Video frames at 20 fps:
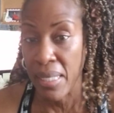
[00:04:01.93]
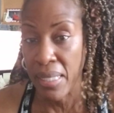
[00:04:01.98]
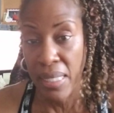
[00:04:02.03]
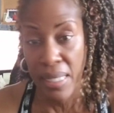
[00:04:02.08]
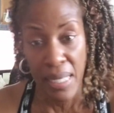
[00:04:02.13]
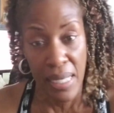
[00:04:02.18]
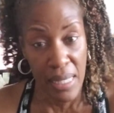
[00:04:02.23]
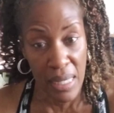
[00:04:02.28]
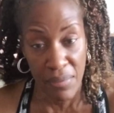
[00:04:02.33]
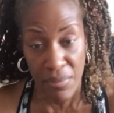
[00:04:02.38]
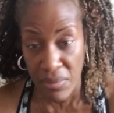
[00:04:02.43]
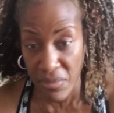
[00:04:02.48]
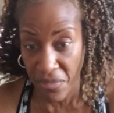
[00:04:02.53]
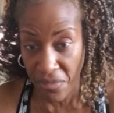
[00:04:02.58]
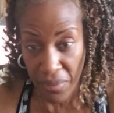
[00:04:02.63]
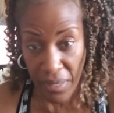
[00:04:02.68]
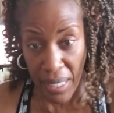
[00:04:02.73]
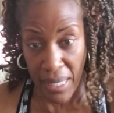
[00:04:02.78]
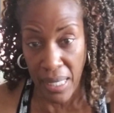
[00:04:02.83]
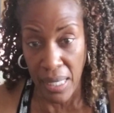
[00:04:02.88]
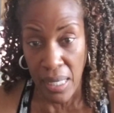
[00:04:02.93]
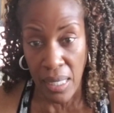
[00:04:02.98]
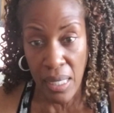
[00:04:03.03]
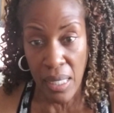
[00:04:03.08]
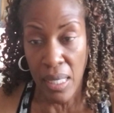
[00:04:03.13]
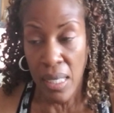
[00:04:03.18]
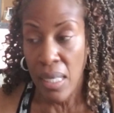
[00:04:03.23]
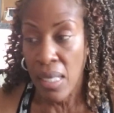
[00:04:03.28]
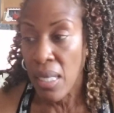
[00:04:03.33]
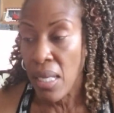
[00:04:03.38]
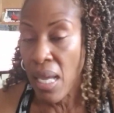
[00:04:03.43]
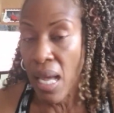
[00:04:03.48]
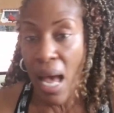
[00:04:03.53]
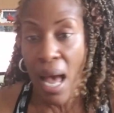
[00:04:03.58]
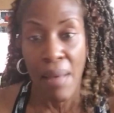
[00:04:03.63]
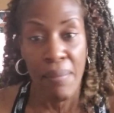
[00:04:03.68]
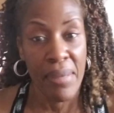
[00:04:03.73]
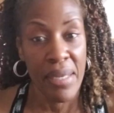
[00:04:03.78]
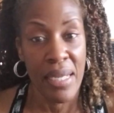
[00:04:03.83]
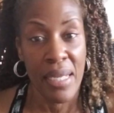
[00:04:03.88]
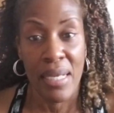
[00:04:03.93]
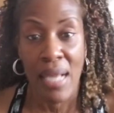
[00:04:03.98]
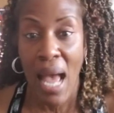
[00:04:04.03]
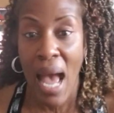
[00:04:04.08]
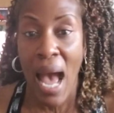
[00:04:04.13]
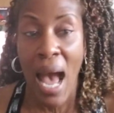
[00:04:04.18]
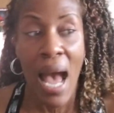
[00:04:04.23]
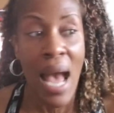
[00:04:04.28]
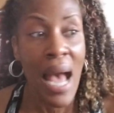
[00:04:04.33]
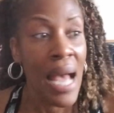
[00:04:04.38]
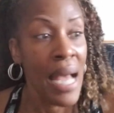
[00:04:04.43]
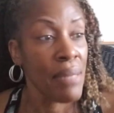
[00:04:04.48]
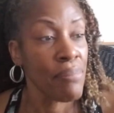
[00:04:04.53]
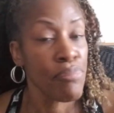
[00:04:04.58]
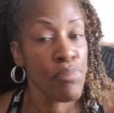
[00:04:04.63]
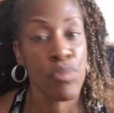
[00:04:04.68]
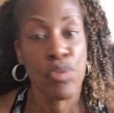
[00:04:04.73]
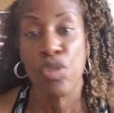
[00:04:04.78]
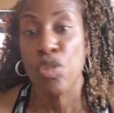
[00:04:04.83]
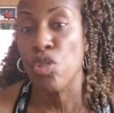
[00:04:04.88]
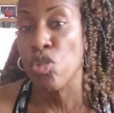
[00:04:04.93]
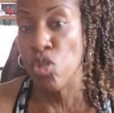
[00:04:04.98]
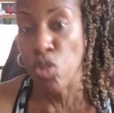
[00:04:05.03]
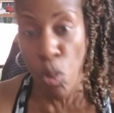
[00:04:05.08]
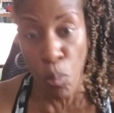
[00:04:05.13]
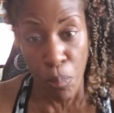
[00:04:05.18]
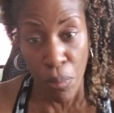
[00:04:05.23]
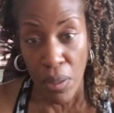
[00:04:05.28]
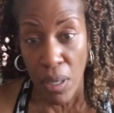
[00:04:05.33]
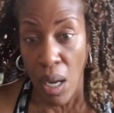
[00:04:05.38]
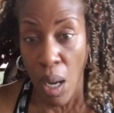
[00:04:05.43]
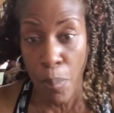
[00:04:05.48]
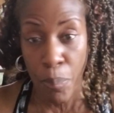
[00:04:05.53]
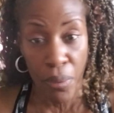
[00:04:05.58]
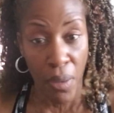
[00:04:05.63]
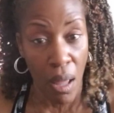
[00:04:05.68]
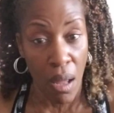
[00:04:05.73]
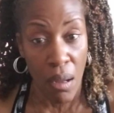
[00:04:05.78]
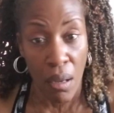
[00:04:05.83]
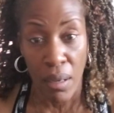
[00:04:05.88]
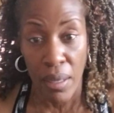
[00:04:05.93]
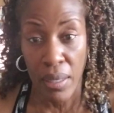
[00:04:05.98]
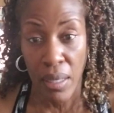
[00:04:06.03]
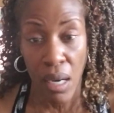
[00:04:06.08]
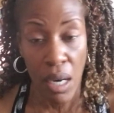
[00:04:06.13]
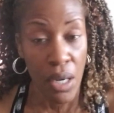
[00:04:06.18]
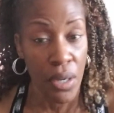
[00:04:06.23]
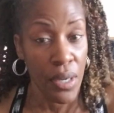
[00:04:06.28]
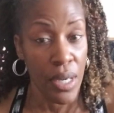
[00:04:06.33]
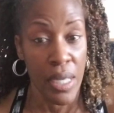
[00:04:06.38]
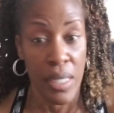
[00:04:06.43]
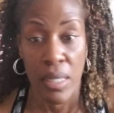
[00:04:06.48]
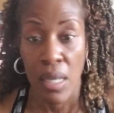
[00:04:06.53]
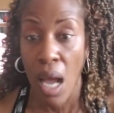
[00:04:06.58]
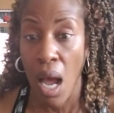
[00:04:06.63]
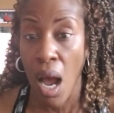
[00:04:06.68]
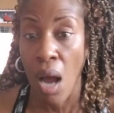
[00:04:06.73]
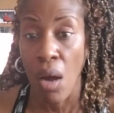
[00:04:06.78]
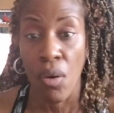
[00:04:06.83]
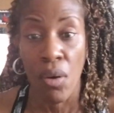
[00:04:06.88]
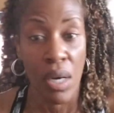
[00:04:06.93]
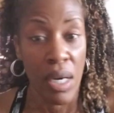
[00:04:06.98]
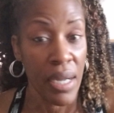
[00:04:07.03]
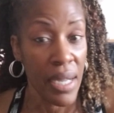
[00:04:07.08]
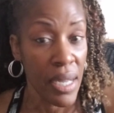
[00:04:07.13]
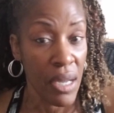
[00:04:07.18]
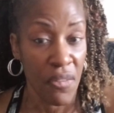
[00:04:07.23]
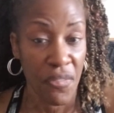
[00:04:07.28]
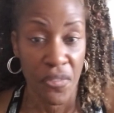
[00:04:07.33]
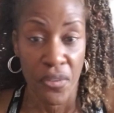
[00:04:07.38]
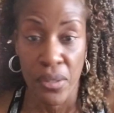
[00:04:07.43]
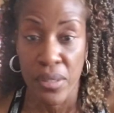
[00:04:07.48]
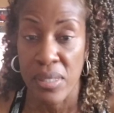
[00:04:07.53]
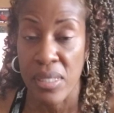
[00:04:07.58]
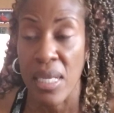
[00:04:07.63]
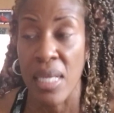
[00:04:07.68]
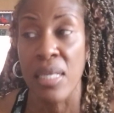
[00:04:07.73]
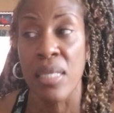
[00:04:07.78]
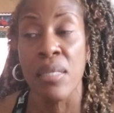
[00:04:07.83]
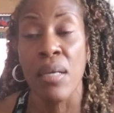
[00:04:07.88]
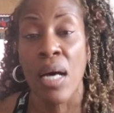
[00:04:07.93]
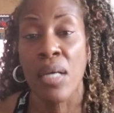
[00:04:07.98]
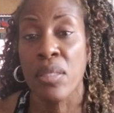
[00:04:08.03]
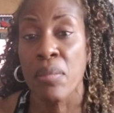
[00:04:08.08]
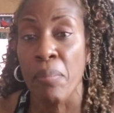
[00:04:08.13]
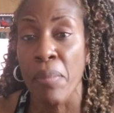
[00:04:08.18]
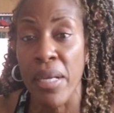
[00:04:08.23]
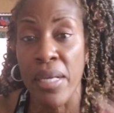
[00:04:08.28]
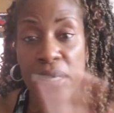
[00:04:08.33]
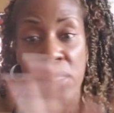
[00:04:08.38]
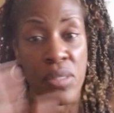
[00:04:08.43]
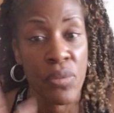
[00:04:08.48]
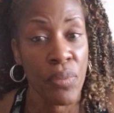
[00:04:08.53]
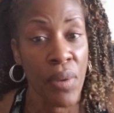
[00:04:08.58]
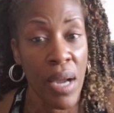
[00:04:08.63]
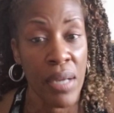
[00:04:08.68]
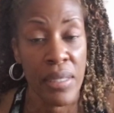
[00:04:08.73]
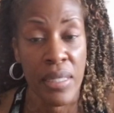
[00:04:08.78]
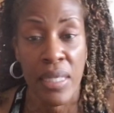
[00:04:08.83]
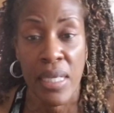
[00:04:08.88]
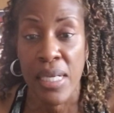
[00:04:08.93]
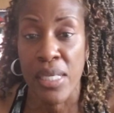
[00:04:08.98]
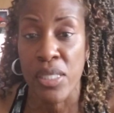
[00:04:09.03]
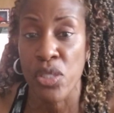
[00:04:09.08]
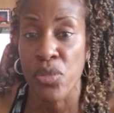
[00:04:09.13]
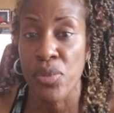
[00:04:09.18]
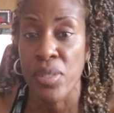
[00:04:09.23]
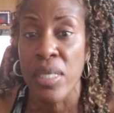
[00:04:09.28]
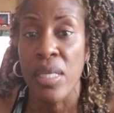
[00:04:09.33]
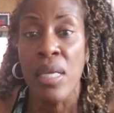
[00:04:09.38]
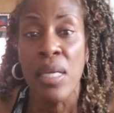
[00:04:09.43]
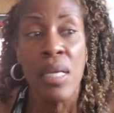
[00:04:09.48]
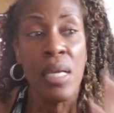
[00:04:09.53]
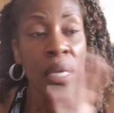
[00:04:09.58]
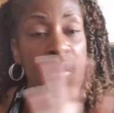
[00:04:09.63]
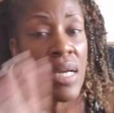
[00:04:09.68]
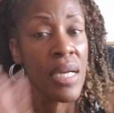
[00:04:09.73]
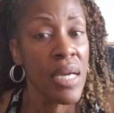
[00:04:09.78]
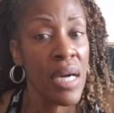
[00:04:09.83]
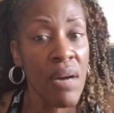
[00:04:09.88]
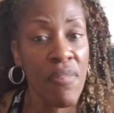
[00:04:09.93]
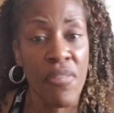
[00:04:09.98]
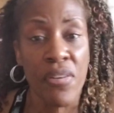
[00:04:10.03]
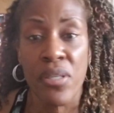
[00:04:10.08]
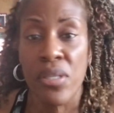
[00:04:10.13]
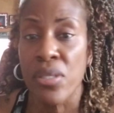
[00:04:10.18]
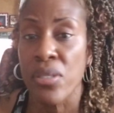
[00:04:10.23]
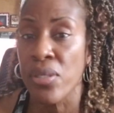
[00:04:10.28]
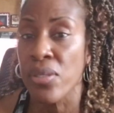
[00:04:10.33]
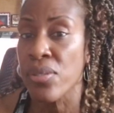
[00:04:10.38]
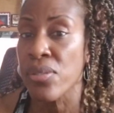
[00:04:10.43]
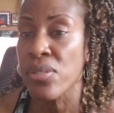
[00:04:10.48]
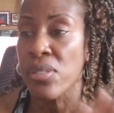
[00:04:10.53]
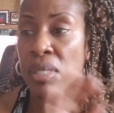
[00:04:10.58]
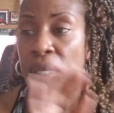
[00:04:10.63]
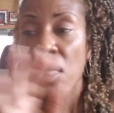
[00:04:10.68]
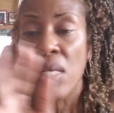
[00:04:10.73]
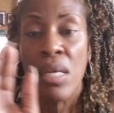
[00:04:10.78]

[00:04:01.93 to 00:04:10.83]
it ain't even funny. I mean, I super applaud her and all her efforts, and the other mayors around the country, governors,